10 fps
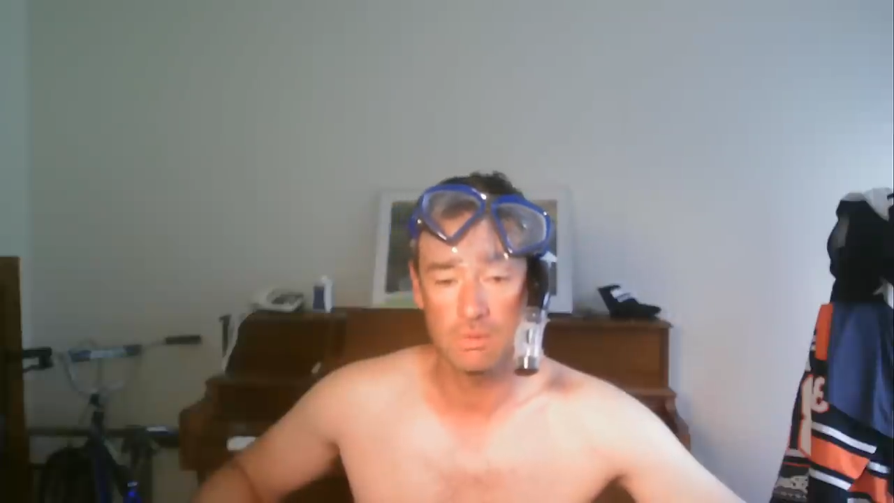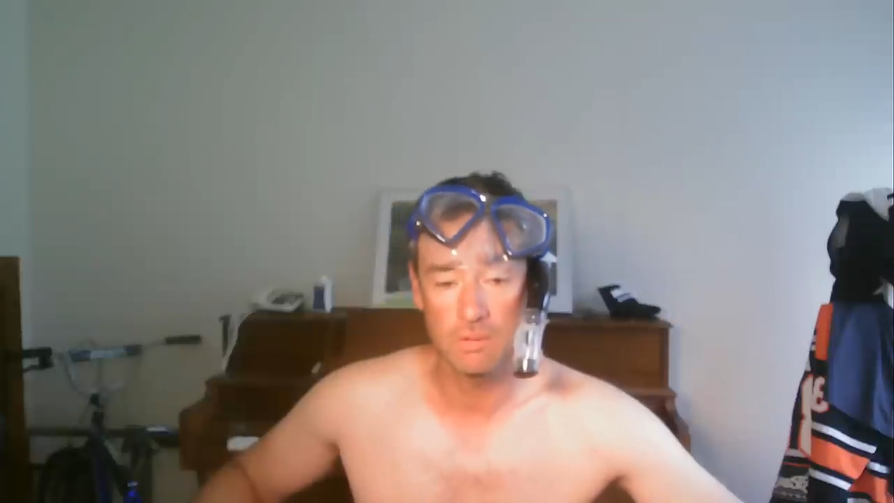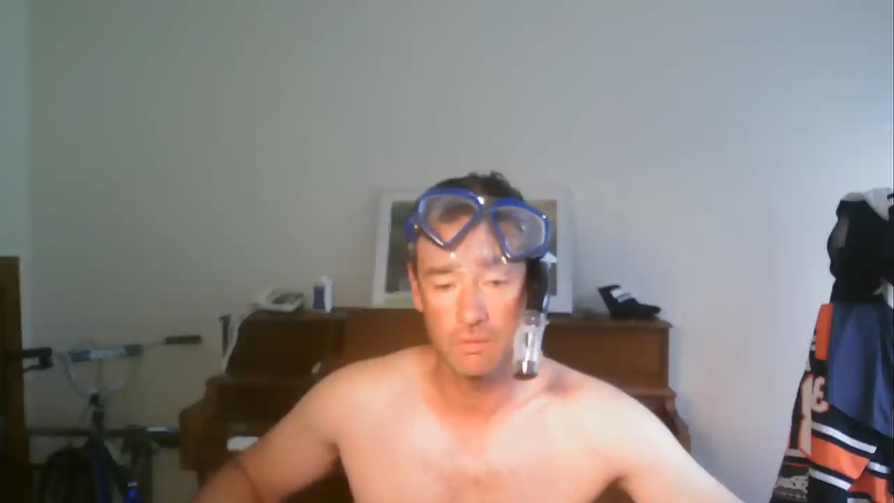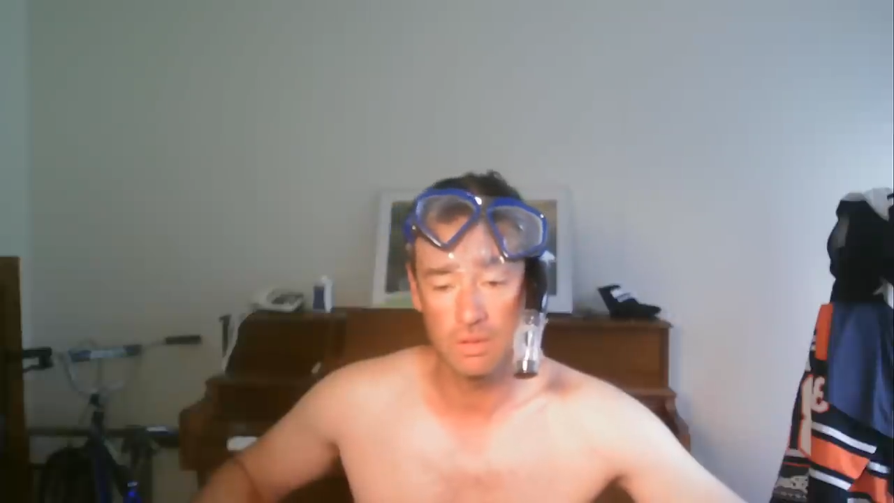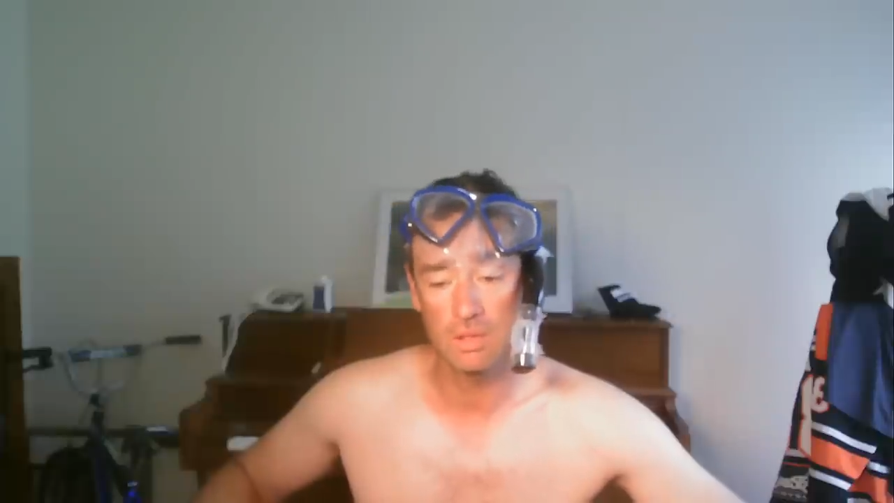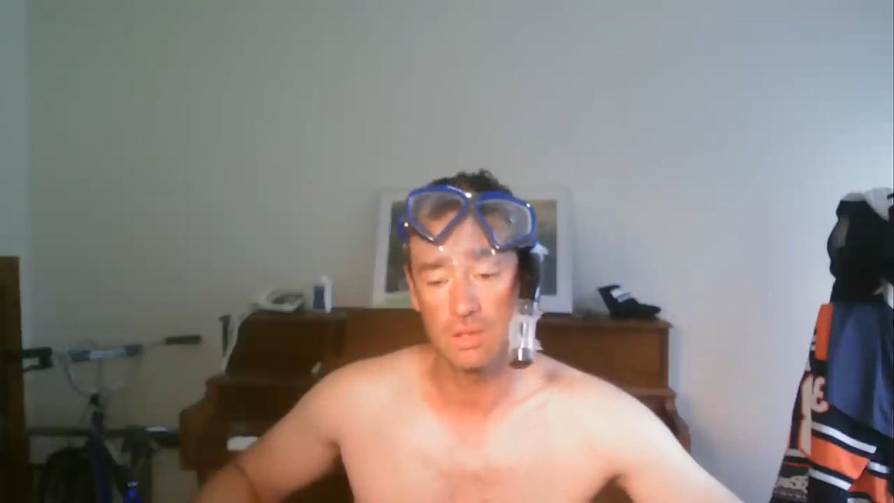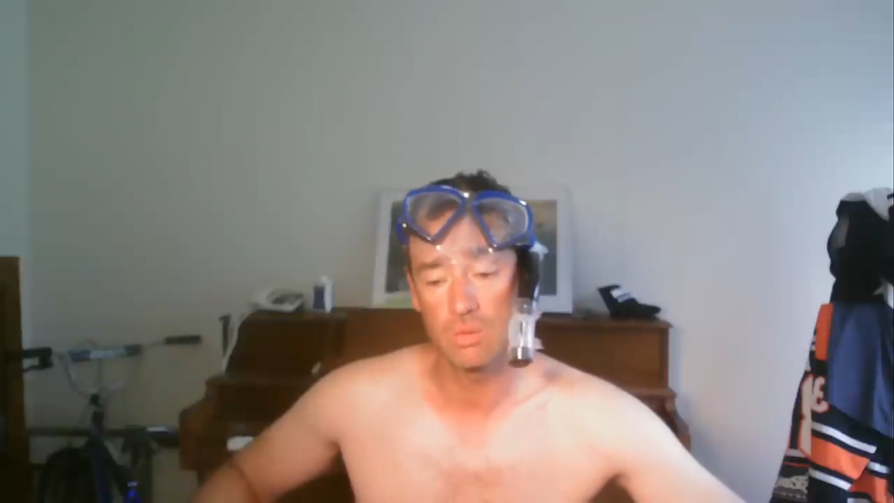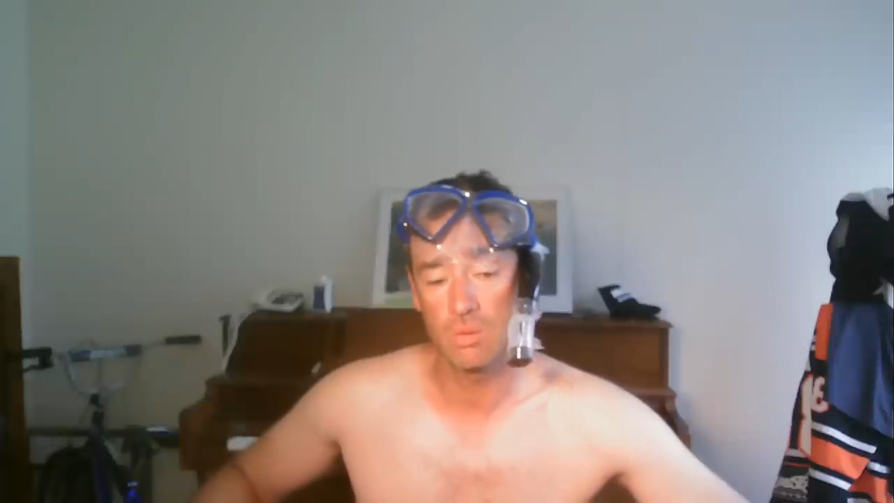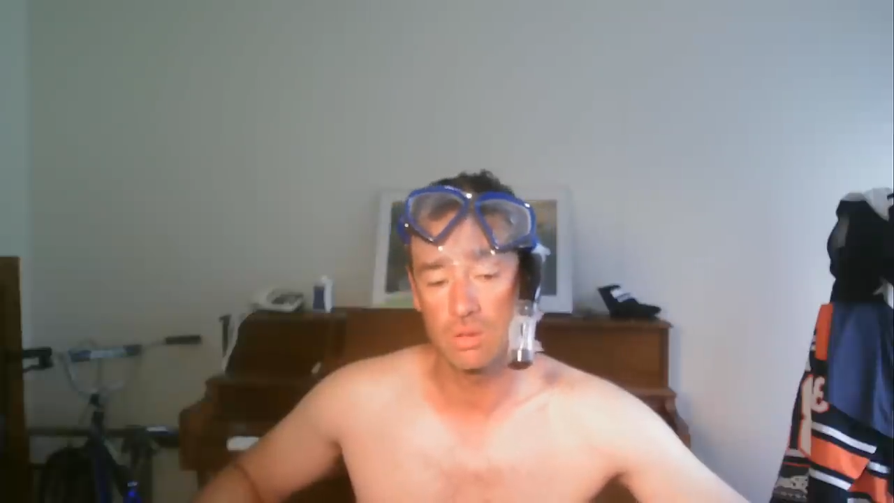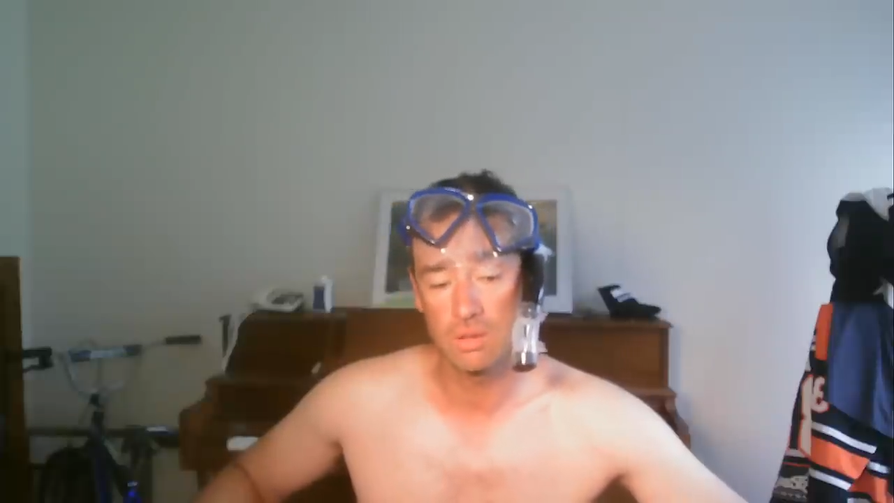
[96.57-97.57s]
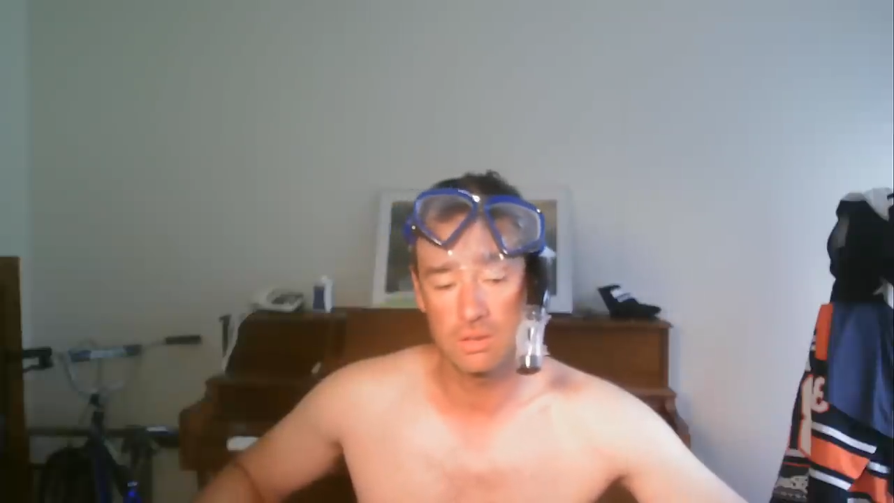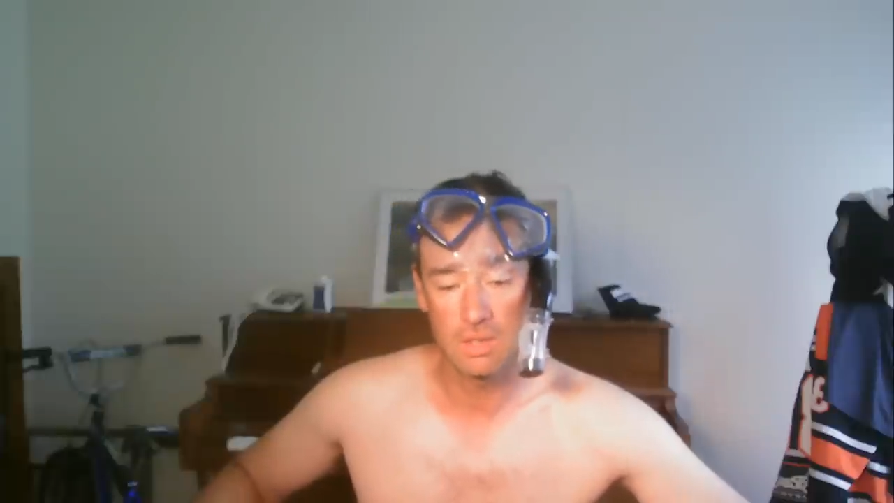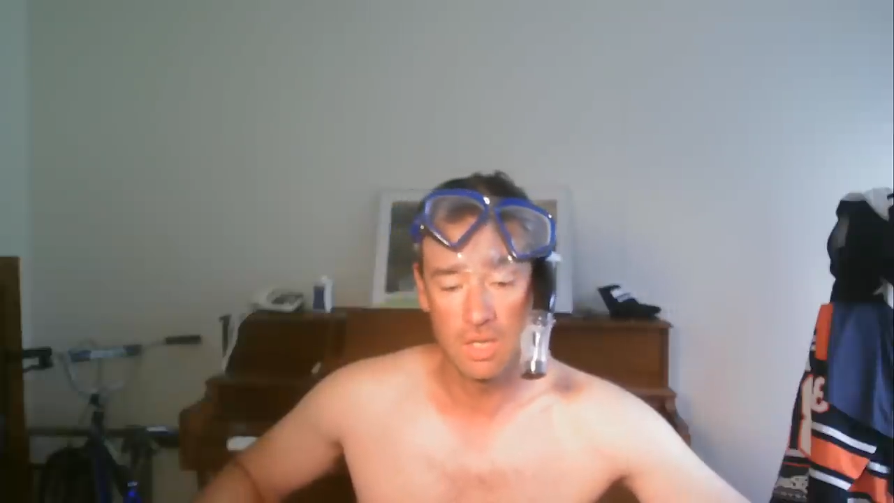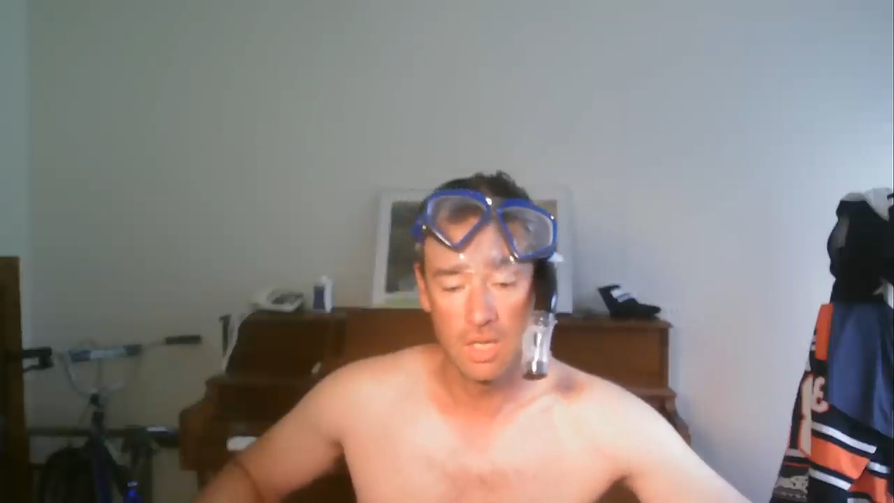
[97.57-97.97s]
So we fished in the Kawarthas